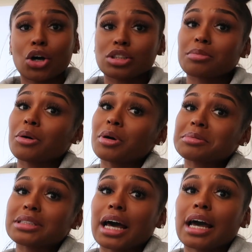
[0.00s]
go to my
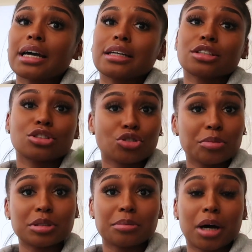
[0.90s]
website in the
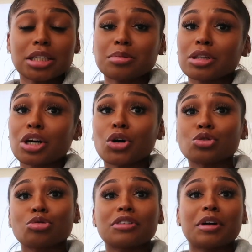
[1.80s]
description box below,
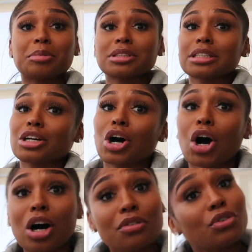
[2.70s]
25%
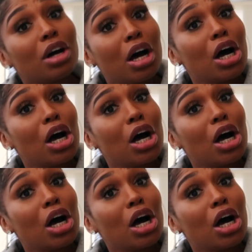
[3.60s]
off